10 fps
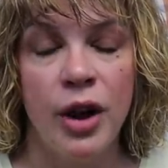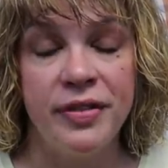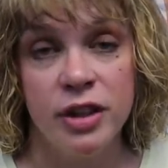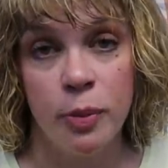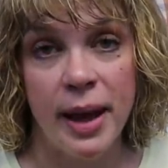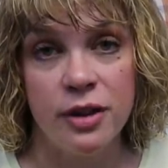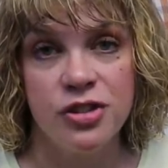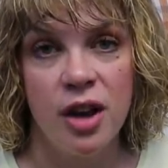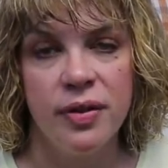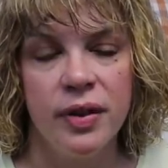drafting their
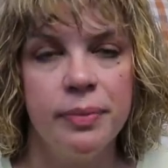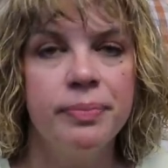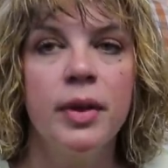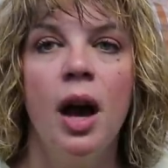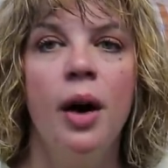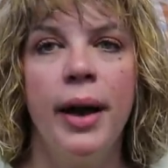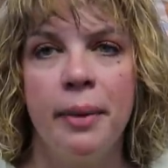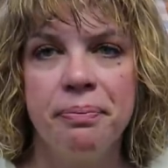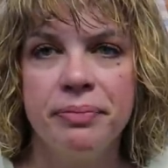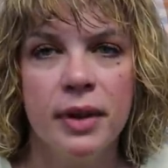patterns off of.
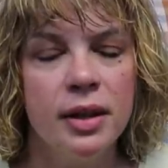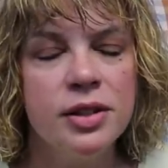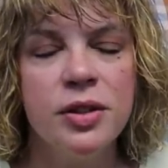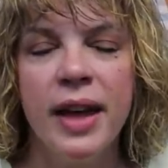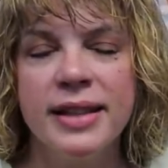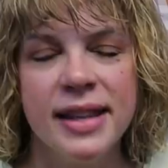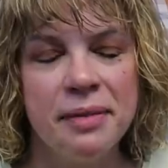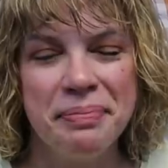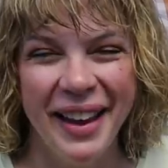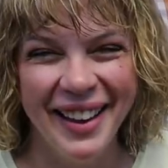Okay, so that's it.